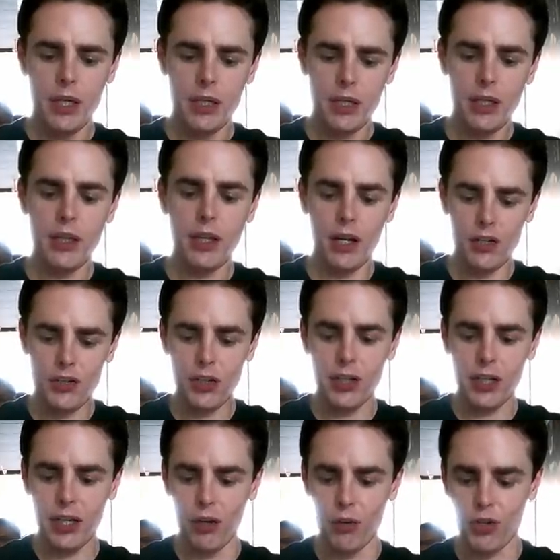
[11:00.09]
yeah, they are starting
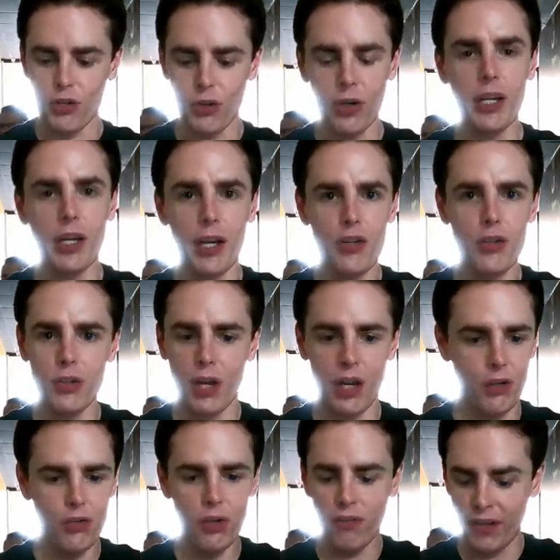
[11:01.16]
to get all soggy. I should
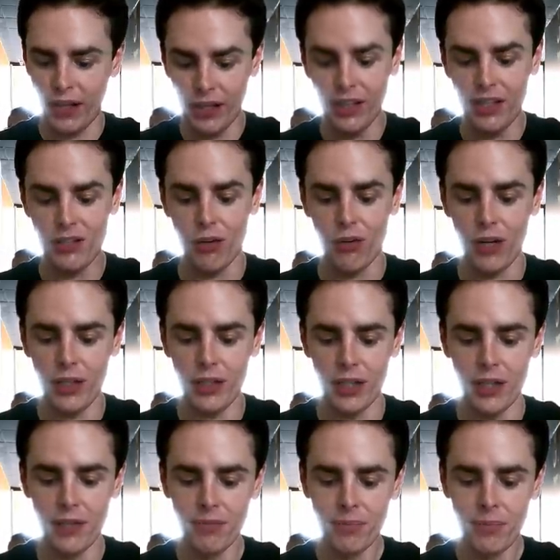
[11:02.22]
have ate these already.